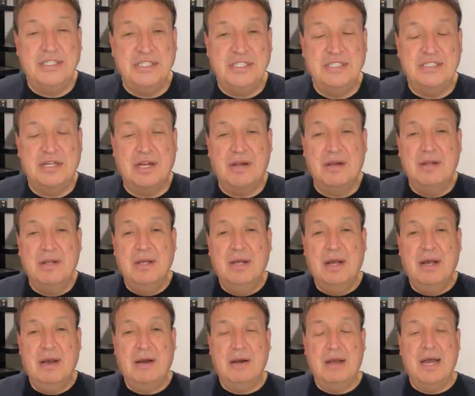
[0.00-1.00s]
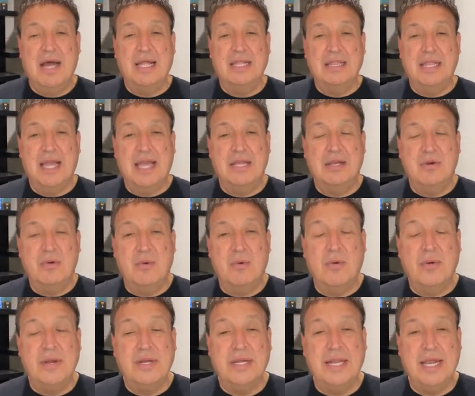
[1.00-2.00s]
She's our, our online
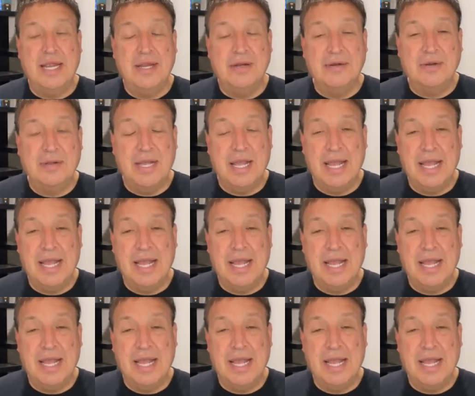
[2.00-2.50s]
coordinator.